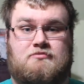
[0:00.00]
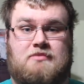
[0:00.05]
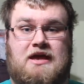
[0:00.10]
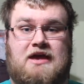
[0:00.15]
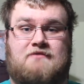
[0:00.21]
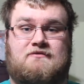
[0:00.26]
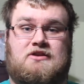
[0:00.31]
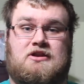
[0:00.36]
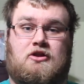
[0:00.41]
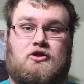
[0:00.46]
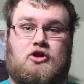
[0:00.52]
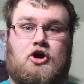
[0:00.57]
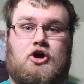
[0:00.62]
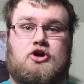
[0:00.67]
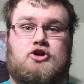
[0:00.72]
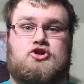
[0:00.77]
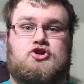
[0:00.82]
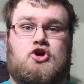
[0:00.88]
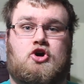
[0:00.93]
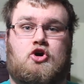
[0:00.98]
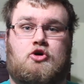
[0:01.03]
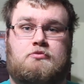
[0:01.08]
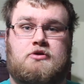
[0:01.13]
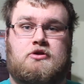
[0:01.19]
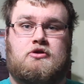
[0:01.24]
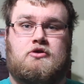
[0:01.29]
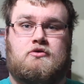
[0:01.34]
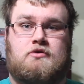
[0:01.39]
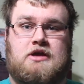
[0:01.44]
Having a large
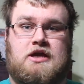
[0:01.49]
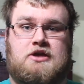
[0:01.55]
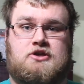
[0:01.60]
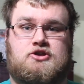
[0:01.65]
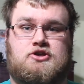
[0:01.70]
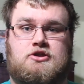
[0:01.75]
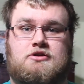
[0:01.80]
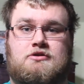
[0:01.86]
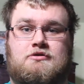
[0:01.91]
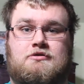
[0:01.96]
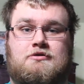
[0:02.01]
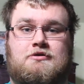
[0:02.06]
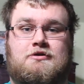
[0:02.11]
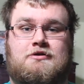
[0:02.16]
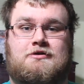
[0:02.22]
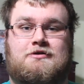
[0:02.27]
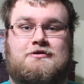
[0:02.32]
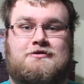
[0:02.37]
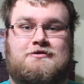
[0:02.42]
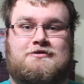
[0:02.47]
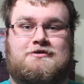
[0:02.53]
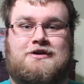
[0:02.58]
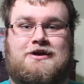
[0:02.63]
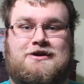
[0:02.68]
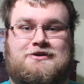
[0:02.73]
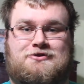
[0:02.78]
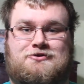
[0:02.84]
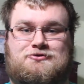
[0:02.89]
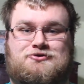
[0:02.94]
open location.
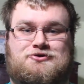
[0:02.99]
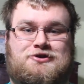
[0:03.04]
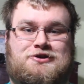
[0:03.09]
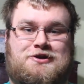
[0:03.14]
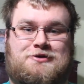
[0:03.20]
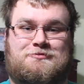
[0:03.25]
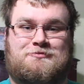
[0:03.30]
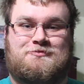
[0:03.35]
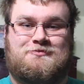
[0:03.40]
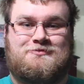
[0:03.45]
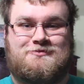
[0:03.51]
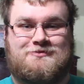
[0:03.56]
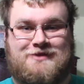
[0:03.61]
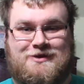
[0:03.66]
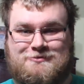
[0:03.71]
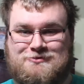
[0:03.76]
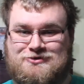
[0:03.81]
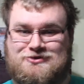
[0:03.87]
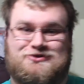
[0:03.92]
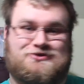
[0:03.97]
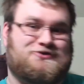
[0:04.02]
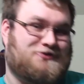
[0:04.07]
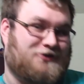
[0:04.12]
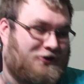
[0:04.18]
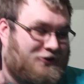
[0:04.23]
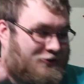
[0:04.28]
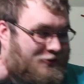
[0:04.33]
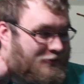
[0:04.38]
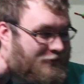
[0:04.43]
I know, shut up. I'm gonna
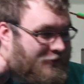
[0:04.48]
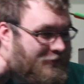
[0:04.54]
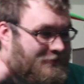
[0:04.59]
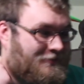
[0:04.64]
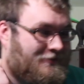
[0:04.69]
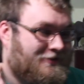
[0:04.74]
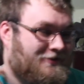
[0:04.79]
start over.